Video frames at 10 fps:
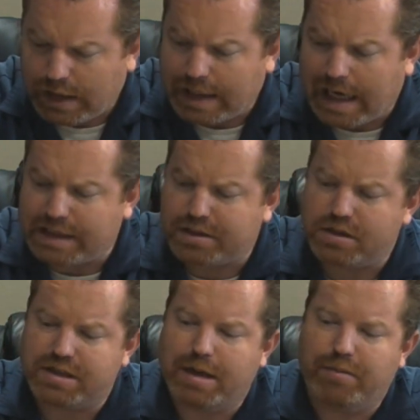Guides are
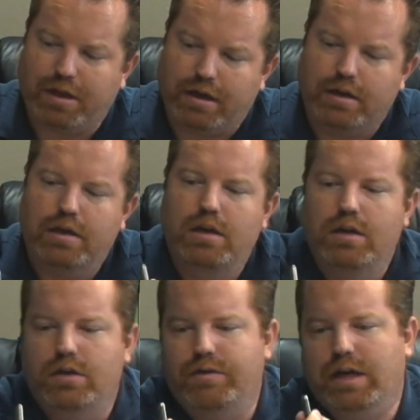the same thing.
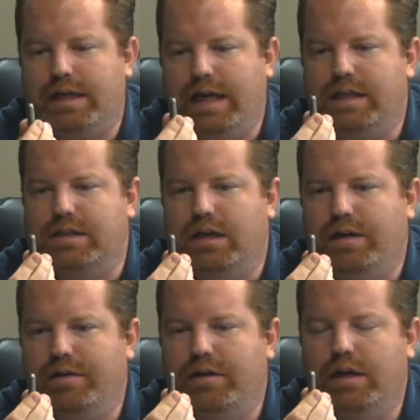You've got cast
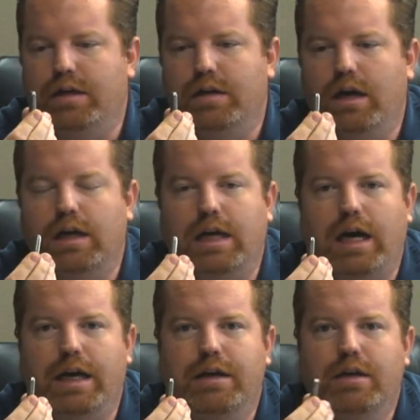iron
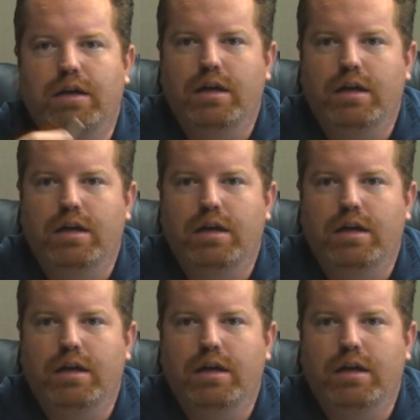guide,